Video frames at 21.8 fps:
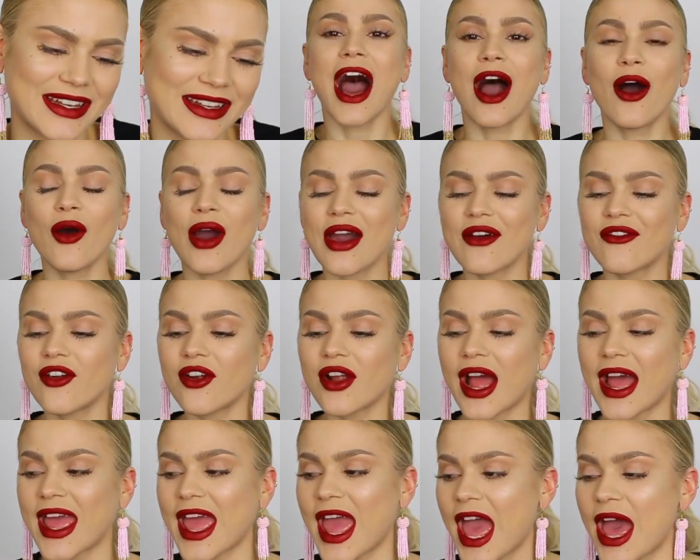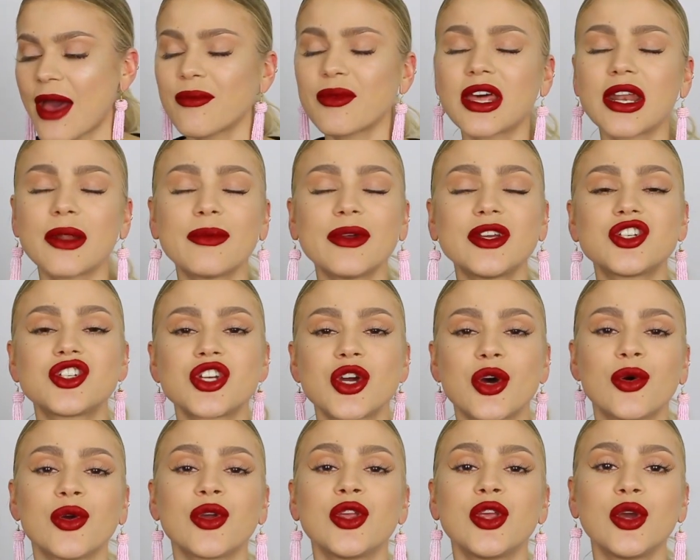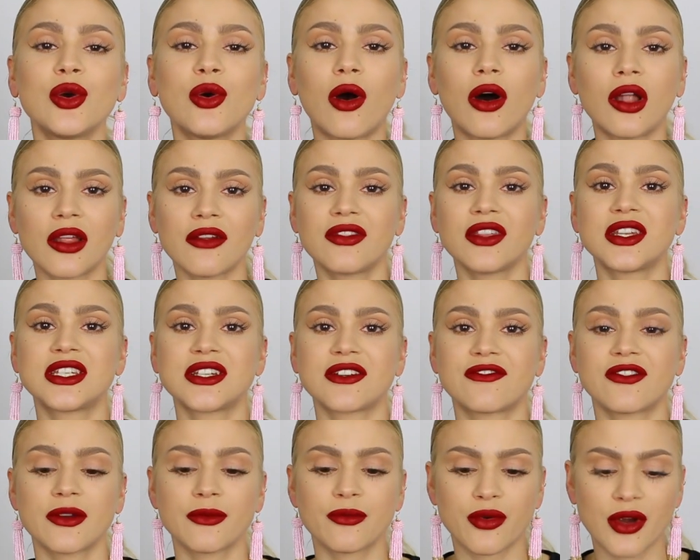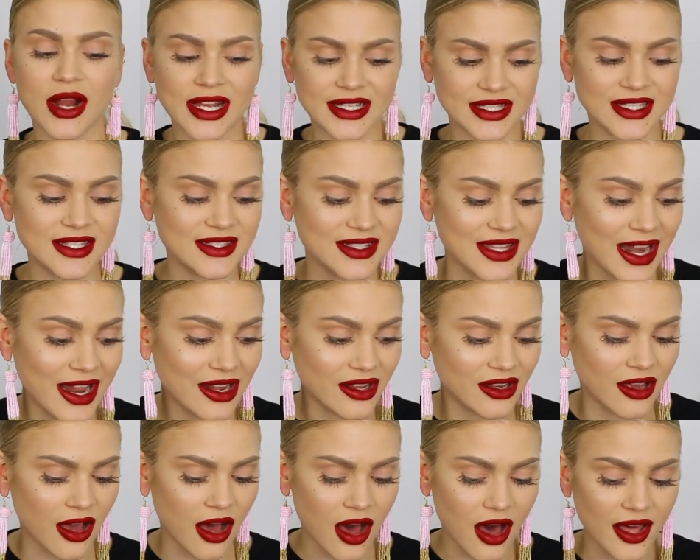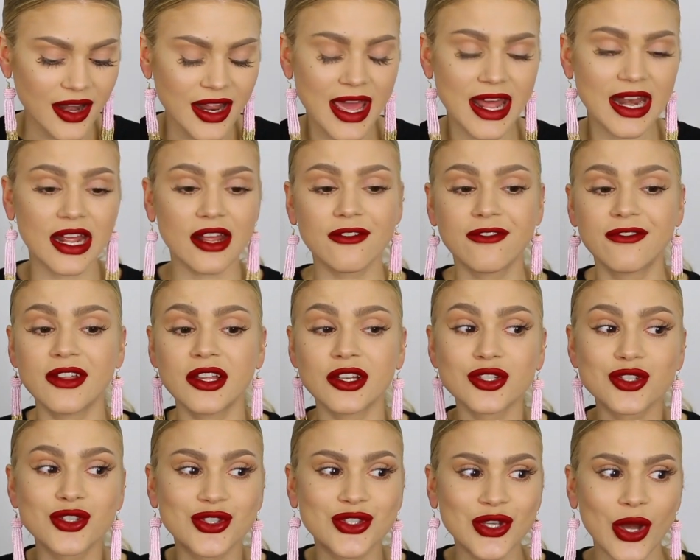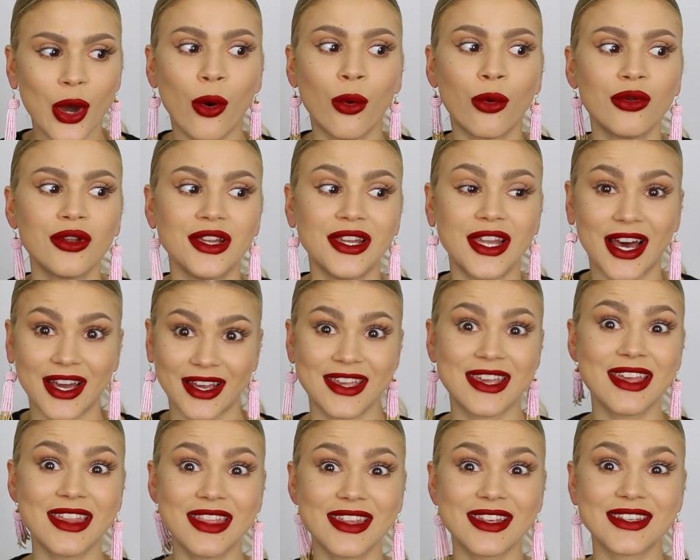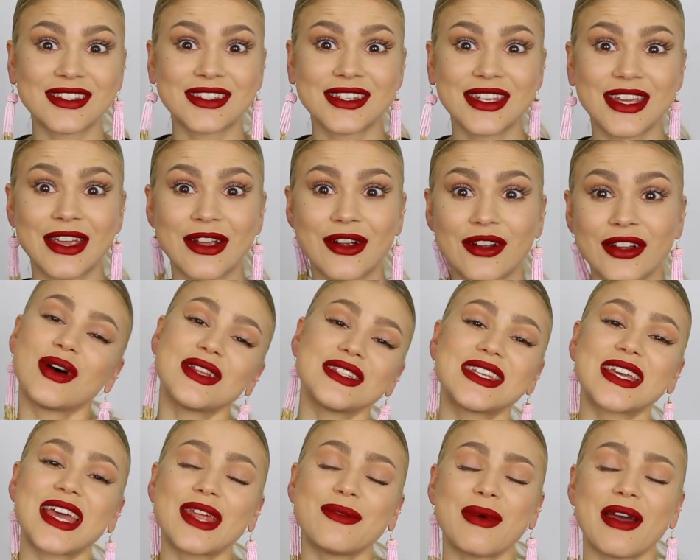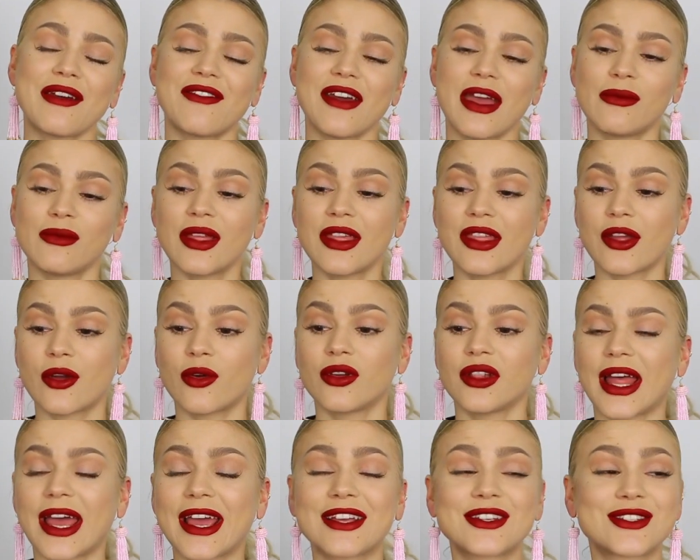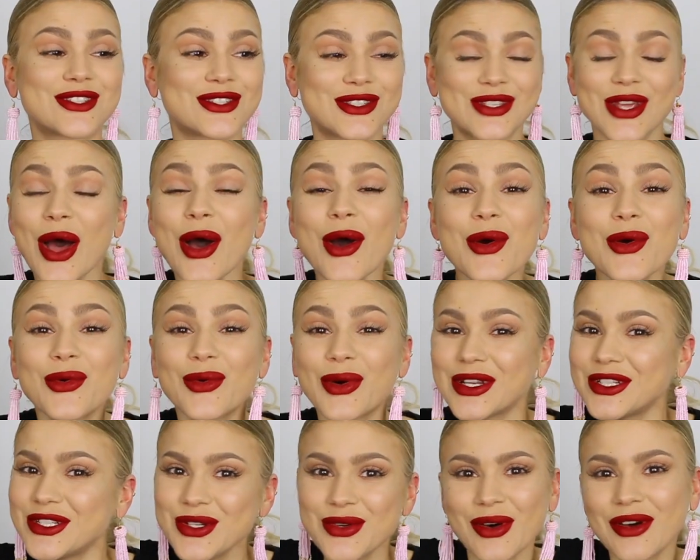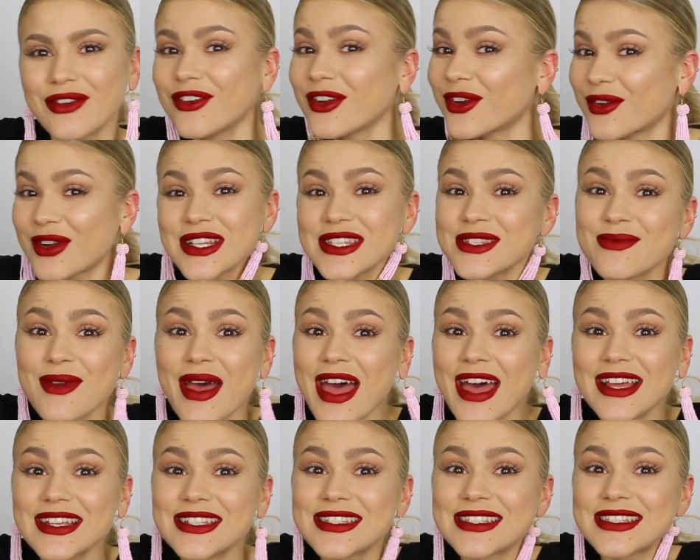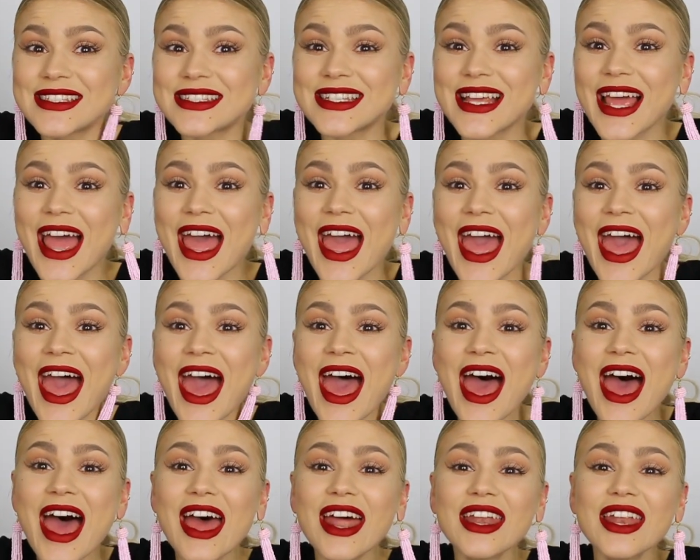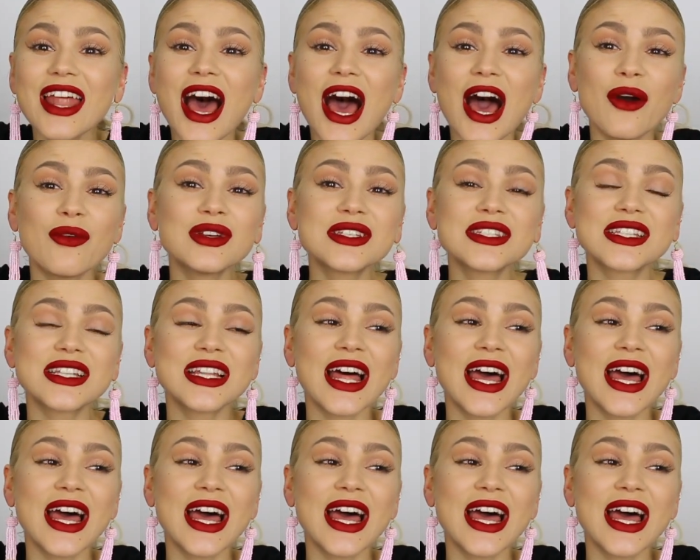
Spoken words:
However, I am gonna be showing you all of the different presents that I got, and I feel so lucky this year. Once again, my family, they were like, so, what do you want for Christmas? And I was